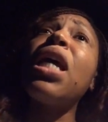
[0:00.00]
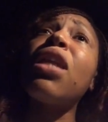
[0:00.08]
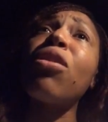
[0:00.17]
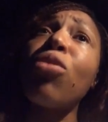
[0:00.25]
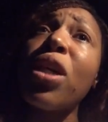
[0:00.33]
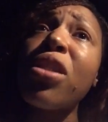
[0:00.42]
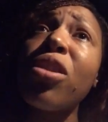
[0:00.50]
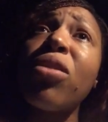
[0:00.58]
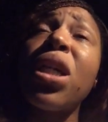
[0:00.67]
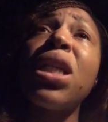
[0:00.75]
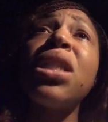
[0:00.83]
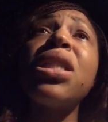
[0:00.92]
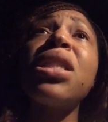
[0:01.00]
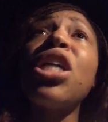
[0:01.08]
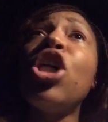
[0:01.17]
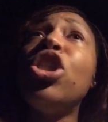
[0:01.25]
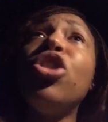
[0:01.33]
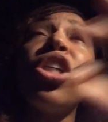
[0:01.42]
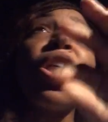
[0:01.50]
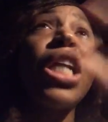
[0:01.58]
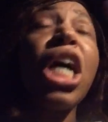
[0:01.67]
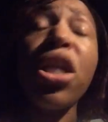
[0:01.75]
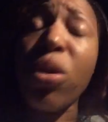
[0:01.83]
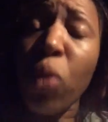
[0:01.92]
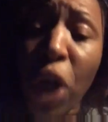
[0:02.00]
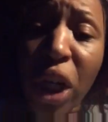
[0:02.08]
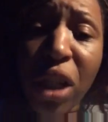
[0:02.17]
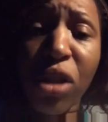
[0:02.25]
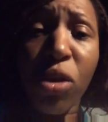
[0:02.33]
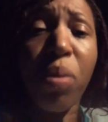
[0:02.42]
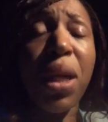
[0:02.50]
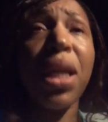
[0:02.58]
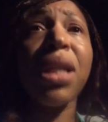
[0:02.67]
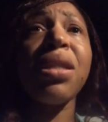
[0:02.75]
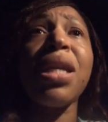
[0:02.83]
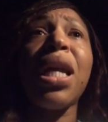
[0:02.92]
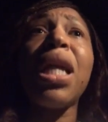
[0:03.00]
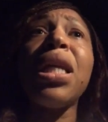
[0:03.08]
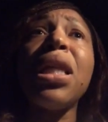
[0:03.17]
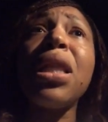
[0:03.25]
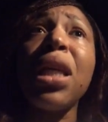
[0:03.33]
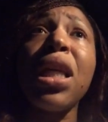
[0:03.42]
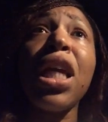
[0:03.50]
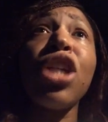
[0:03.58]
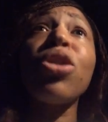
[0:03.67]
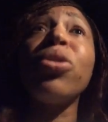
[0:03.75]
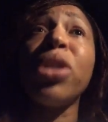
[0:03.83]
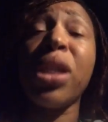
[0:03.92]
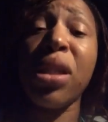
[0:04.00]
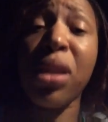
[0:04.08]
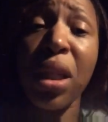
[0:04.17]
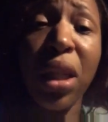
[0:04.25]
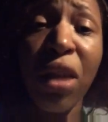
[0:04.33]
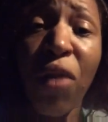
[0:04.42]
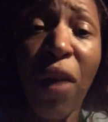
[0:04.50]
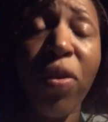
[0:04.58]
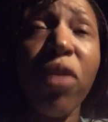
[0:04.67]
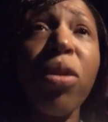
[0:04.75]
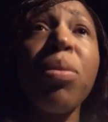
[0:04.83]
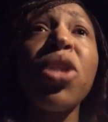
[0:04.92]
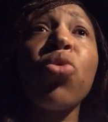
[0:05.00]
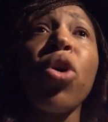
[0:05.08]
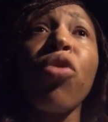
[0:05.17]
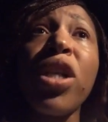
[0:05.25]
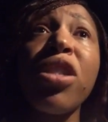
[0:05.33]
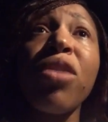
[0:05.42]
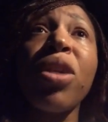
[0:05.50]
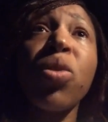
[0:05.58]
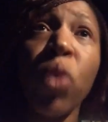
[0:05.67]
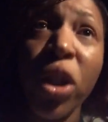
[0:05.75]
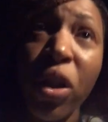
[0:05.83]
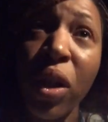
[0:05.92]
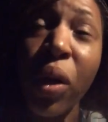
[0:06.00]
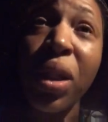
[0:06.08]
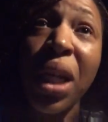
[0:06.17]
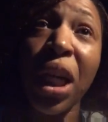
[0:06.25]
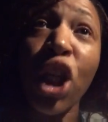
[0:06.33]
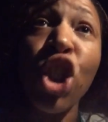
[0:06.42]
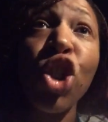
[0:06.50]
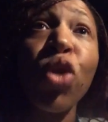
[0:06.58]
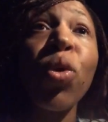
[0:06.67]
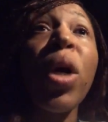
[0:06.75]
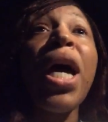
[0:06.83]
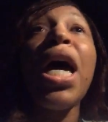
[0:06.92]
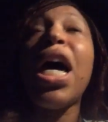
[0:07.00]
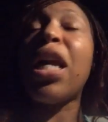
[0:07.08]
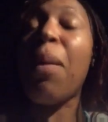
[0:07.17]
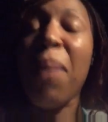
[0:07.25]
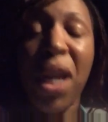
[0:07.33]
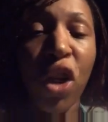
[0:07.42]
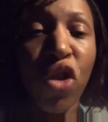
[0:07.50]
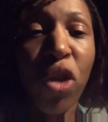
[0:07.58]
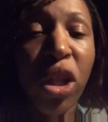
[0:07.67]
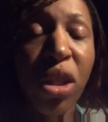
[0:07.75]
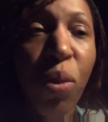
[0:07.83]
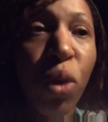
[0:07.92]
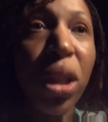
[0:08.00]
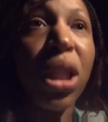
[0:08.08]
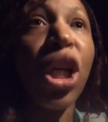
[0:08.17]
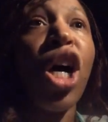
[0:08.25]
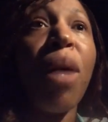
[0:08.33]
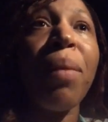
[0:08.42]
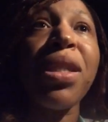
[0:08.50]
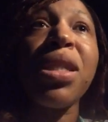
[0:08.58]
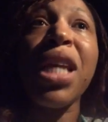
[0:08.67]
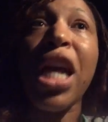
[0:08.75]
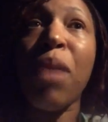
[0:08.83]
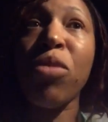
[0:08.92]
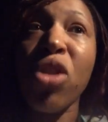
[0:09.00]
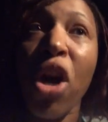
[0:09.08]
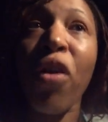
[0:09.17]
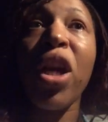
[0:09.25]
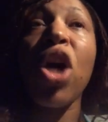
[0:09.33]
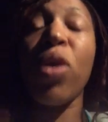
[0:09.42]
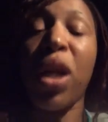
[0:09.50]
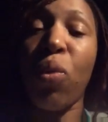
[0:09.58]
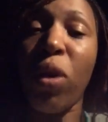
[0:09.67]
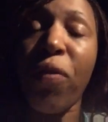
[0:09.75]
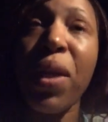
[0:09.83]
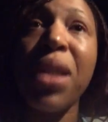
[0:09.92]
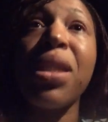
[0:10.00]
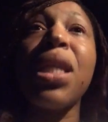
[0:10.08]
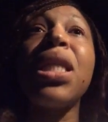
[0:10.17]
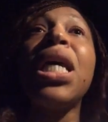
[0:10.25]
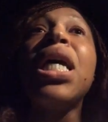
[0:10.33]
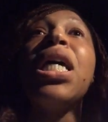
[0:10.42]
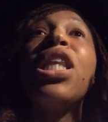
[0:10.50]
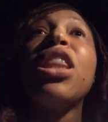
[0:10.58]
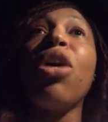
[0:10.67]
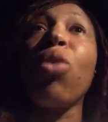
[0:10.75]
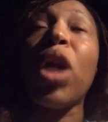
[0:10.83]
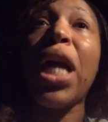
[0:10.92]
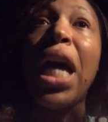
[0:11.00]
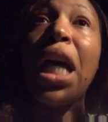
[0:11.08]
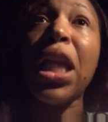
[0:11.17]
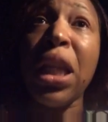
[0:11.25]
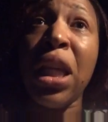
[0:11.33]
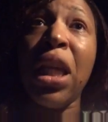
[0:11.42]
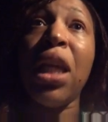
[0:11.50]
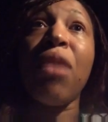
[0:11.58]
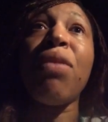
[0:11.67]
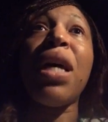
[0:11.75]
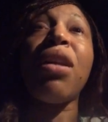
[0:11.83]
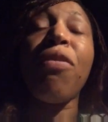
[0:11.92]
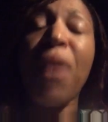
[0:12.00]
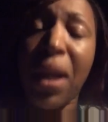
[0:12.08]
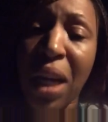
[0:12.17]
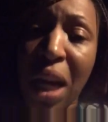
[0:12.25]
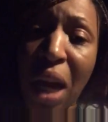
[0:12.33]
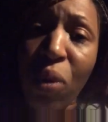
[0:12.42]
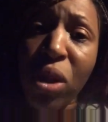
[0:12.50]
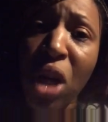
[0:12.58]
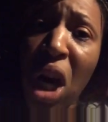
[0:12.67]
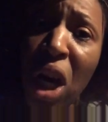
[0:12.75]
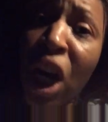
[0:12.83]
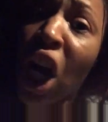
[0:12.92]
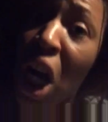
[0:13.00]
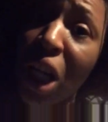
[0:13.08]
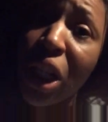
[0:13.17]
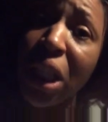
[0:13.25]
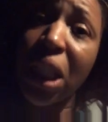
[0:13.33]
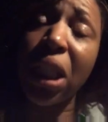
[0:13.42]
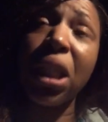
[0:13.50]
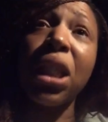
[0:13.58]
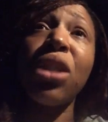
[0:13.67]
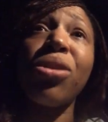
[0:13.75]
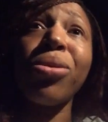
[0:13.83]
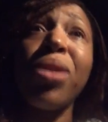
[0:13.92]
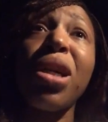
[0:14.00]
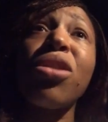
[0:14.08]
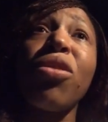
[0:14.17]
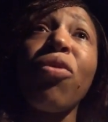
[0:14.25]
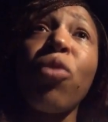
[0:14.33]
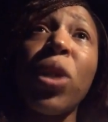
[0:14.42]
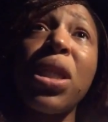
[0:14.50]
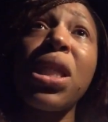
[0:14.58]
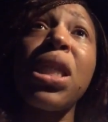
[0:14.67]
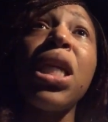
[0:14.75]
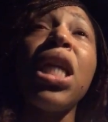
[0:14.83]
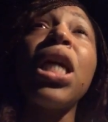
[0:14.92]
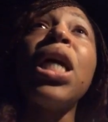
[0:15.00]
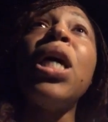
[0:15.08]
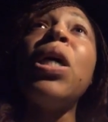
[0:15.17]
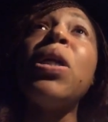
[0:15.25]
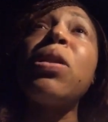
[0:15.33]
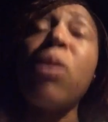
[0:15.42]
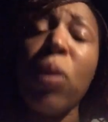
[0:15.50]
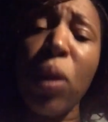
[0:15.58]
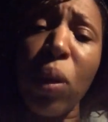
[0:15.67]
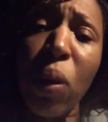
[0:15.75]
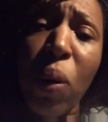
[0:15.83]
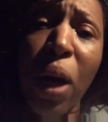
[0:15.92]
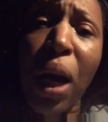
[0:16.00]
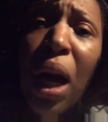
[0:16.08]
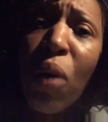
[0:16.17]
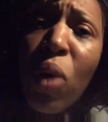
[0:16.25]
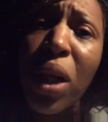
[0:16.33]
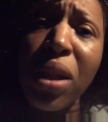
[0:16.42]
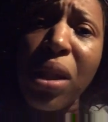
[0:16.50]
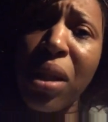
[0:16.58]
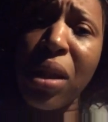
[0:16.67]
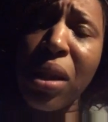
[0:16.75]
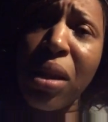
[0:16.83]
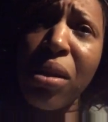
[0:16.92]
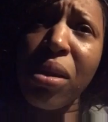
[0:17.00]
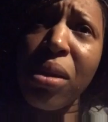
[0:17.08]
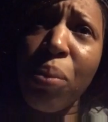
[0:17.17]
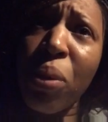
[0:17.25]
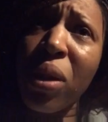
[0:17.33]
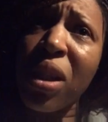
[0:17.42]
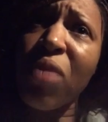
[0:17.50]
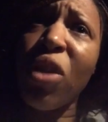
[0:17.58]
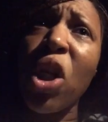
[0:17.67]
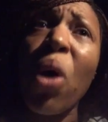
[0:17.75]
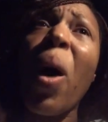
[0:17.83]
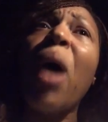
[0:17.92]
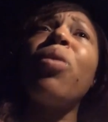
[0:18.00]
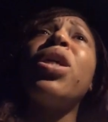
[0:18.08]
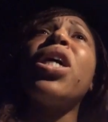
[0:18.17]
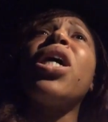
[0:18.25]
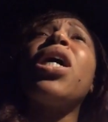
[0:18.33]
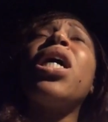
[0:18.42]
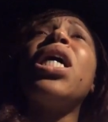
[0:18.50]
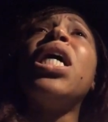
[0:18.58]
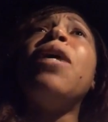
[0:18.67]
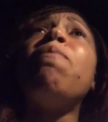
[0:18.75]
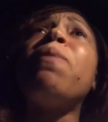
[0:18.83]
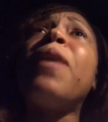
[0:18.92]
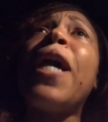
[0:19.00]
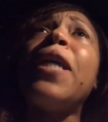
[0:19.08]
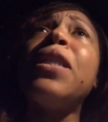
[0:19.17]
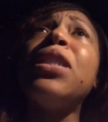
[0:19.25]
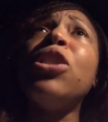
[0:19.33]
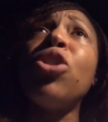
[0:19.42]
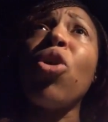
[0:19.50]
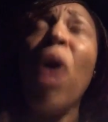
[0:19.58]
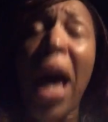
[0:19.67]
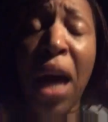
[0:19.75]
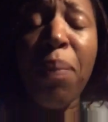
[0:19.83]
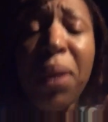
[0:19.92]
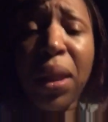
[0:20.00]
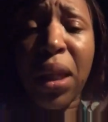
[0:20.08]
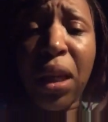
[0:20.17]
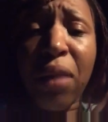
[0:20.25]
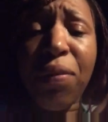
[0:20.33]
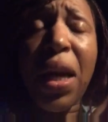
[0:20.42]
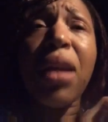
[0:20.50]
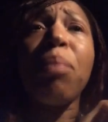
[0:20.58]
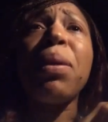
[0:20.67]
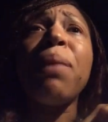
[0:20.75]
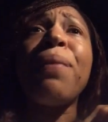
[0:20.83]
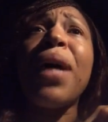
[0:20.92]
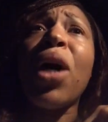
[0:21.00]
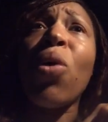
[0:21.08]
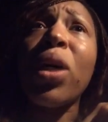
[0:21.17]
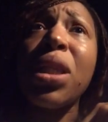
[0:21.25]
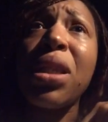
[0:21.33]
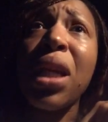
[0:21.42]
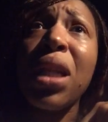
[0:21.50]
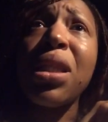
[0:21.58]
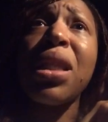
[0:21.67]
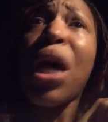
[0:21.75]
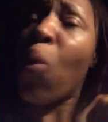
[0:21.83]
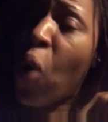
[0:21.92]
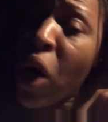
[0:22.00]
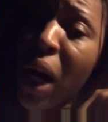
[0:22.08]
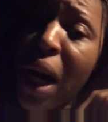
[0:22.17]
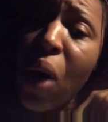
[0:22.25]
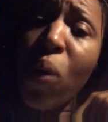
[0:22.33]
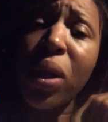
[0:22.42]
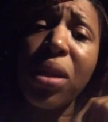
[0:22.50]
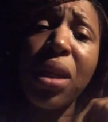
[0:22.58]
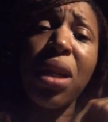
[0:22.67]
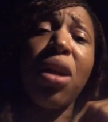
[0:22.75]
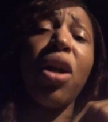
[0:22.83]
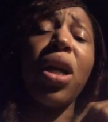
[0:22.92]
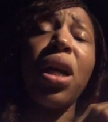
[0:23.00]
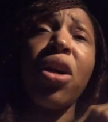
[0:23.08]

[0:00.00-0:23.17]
in the restaurant. None of the other workers, nobody else said anything. They told us to leave. I've never been to a restaurant where there was an issue and a manager or someone didn't come and say, I'm sorry, how can we fix it? they were like, leave. And the fact that I was called a uh, colored in 2014. So, you know, I, I want to, to put this video out there that, you know, I believe that the people at Quonset that work at Quonset are,